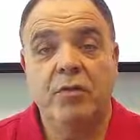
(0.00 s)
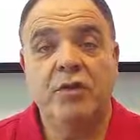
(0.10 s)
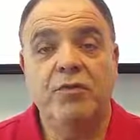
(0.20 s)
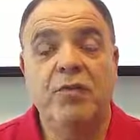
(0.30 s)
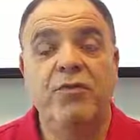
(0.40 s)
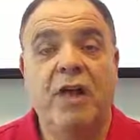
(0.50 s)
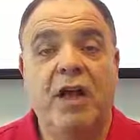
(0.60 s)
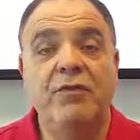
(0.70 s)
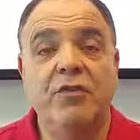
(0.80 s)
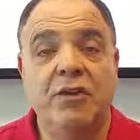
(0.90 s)
which
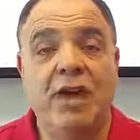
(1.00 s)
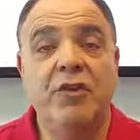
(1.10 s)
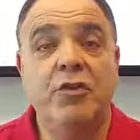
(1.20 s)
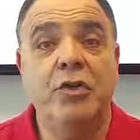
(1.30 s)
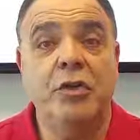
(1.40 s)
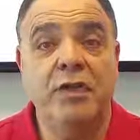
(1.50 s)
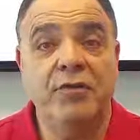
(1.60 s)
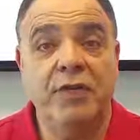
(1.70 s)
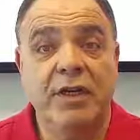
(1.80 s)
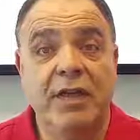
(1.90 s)
revolves around your
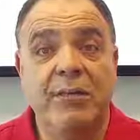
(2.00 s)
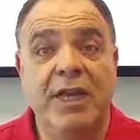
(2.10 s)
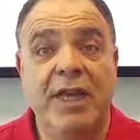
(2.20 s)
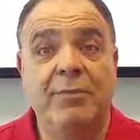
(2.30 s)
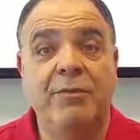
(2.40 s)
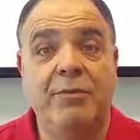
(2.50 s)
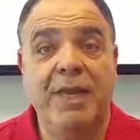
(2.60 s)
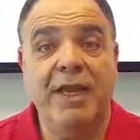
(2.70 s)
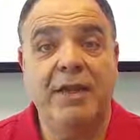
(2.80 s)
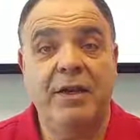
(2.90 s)
delivery and being able to
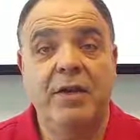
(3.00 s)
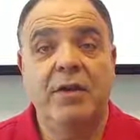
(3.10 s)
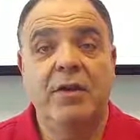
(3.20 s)
make it,